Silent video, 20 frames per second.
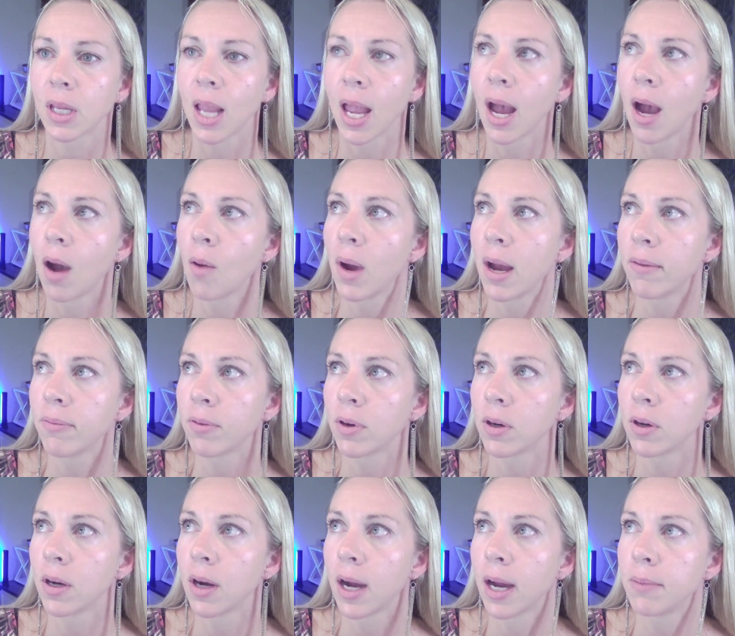
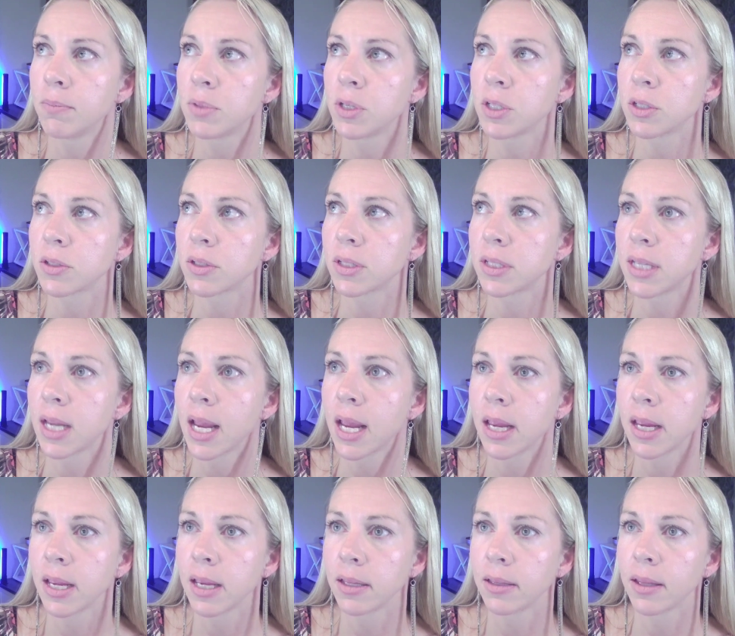However, I'm just
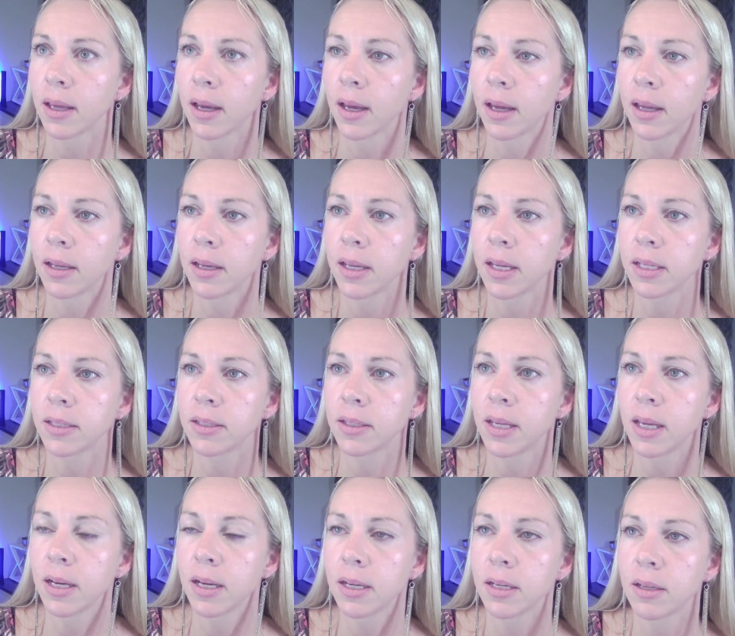saying that it's
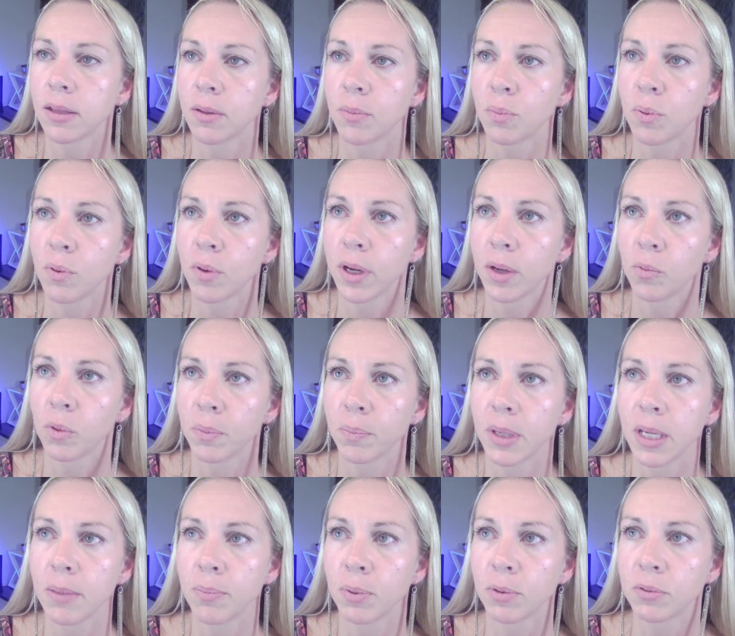getting to the point where
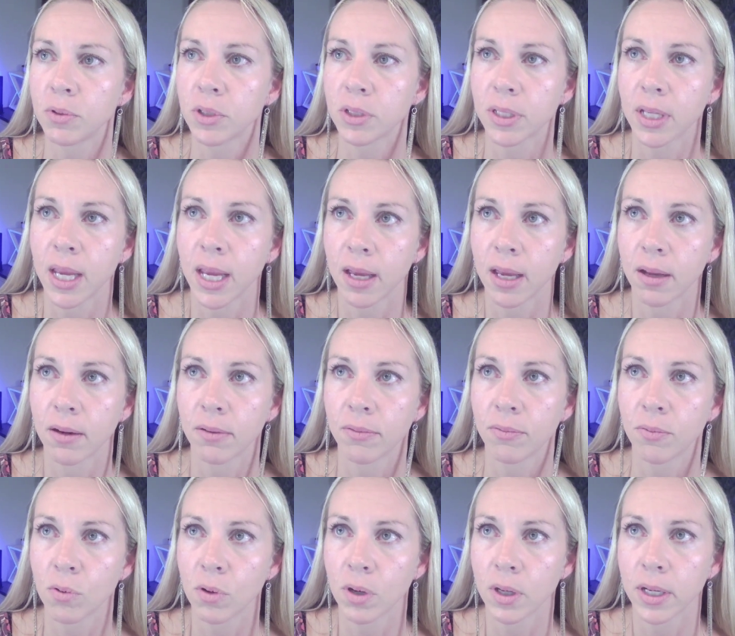people just can't
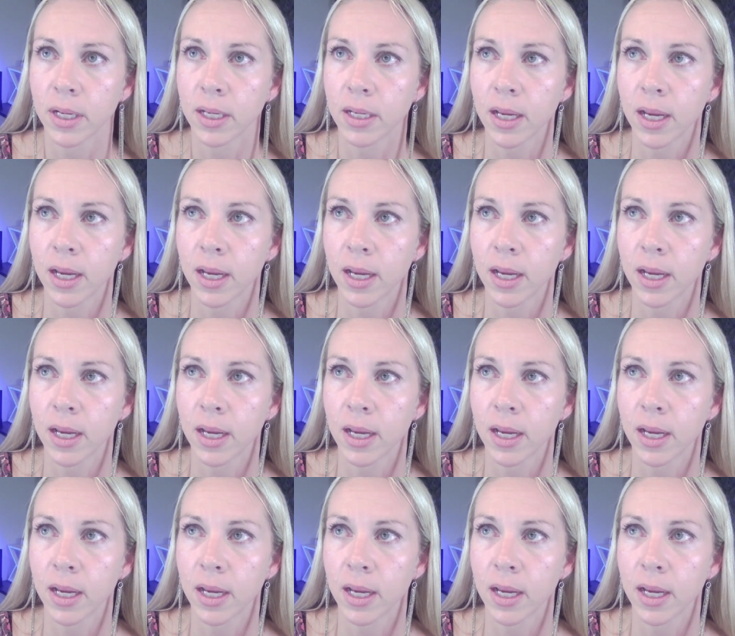afford it.